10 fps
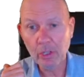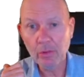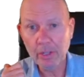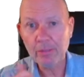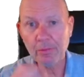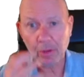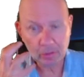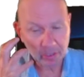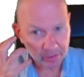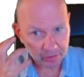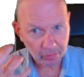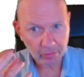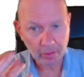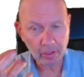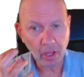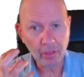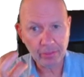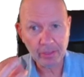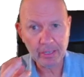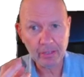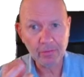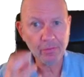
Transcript: You need folks that are still th are thinking